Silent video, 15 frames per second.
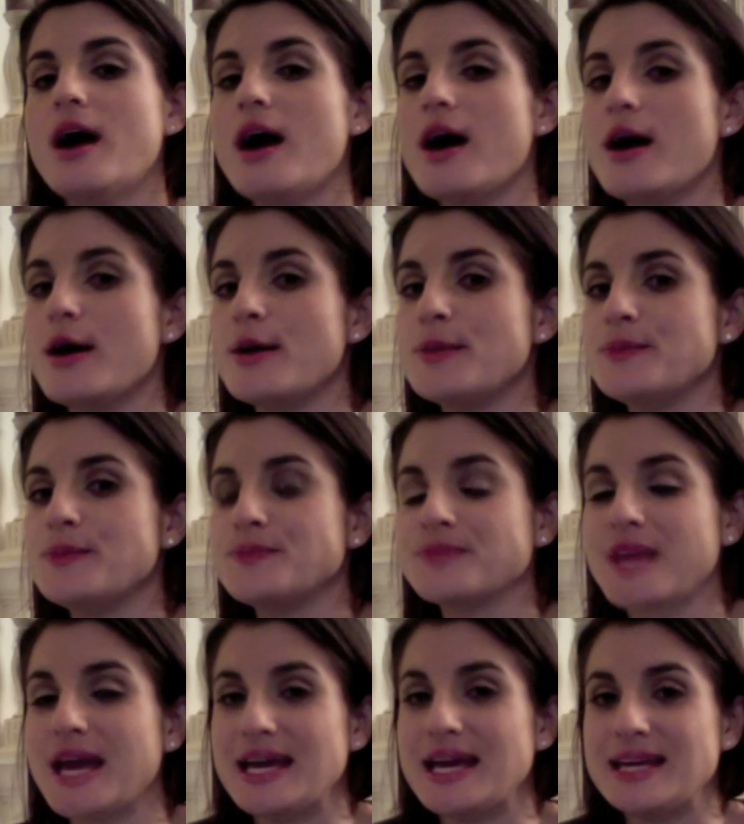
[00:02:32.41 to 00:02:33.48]
And
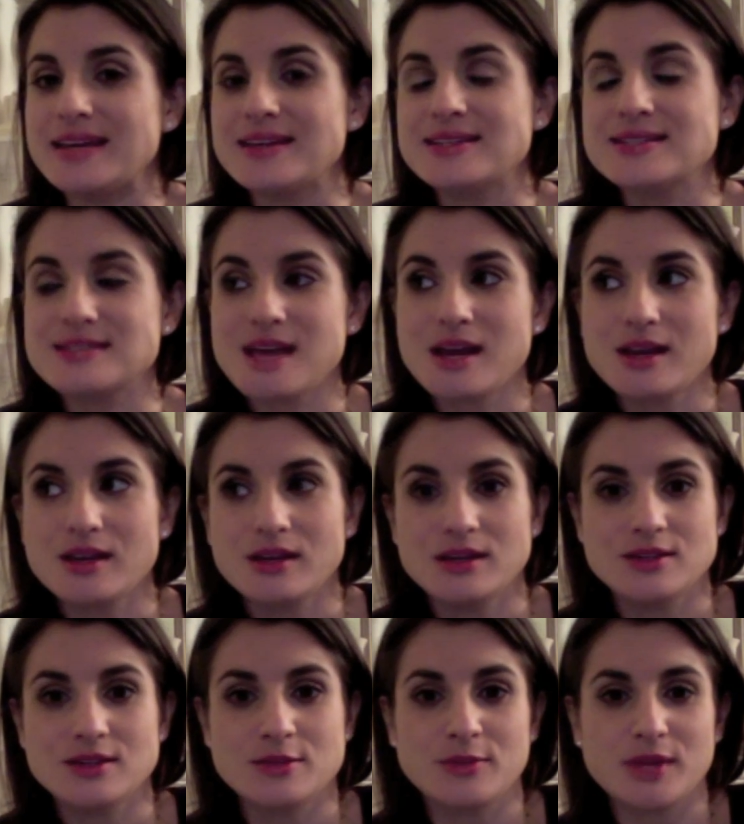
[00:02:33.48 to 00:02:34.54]
second
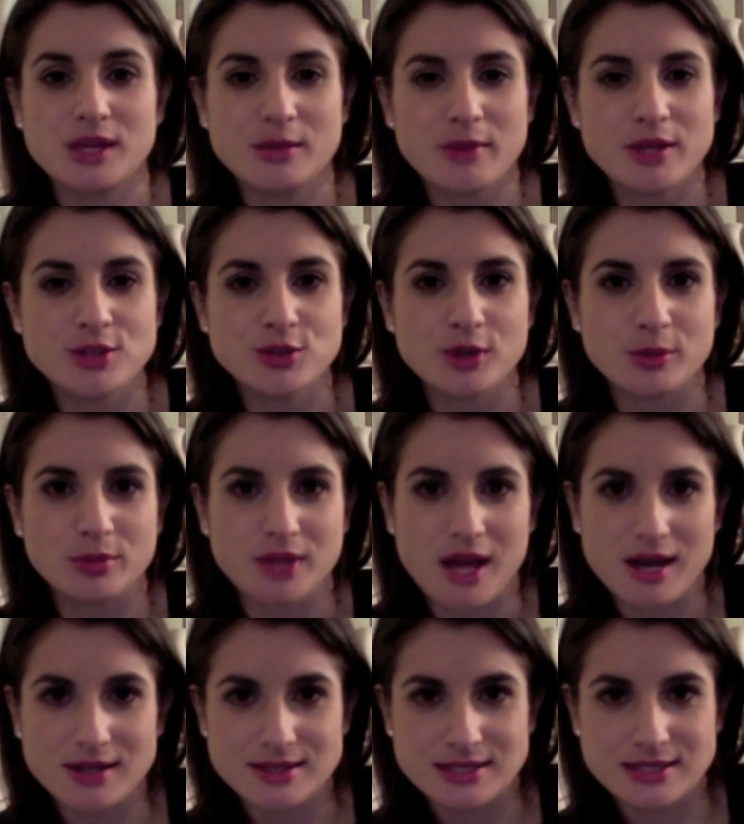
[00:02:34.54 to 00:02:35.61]
is I'm thinking about doing a
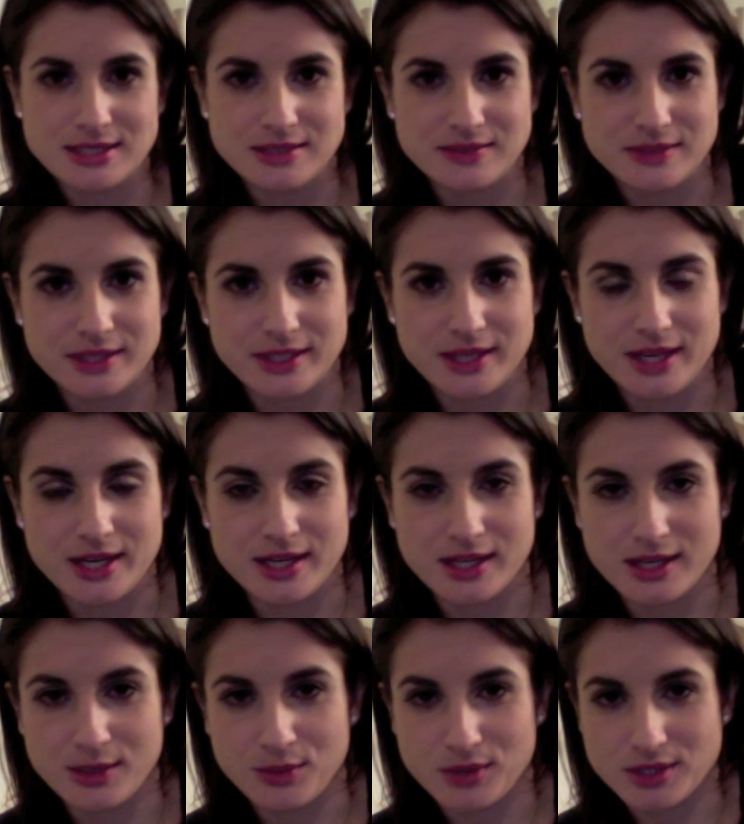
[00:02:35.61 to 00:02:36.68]
blog TV, and
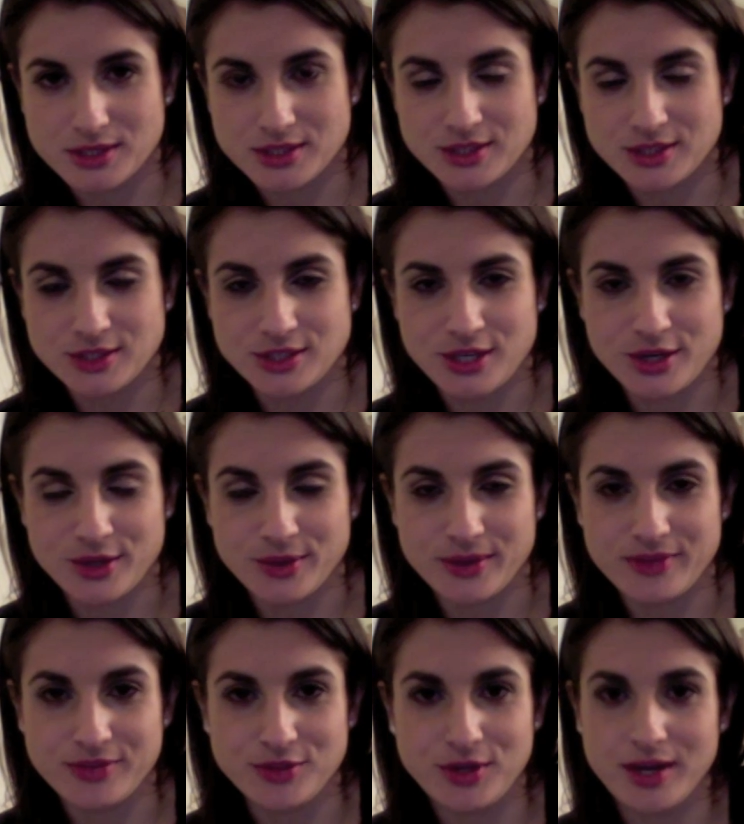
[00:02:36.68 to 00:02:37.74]
I wanted to know
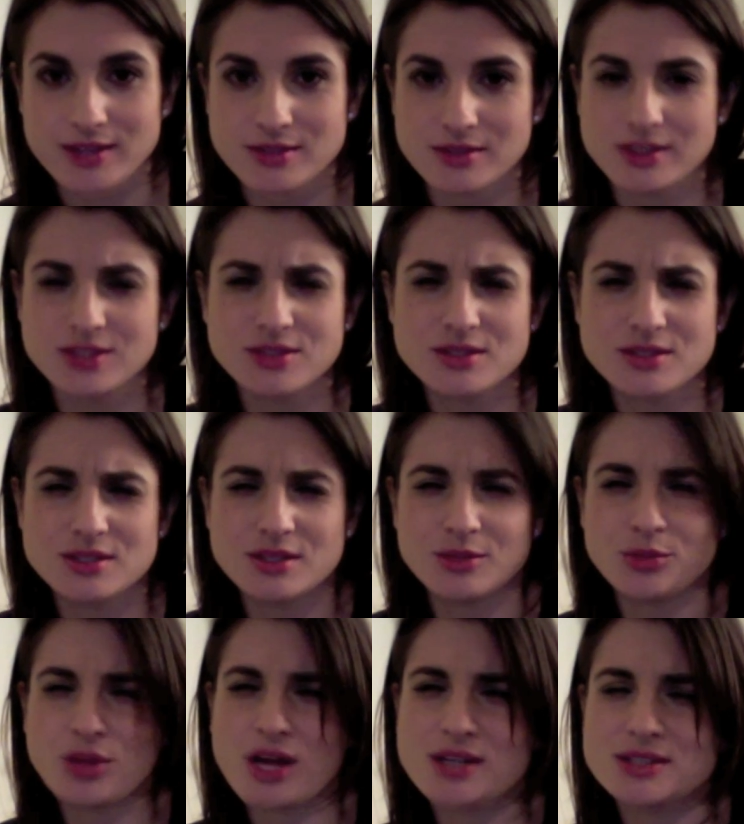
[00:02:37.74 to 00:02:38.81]
if you guys are interested in
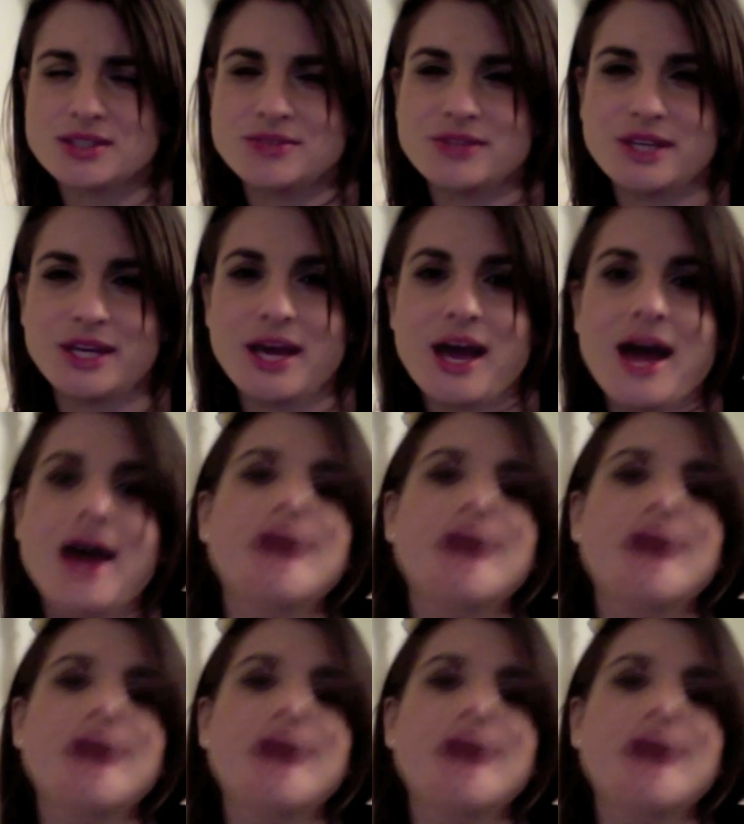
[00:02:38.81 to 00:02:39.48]
blog TV,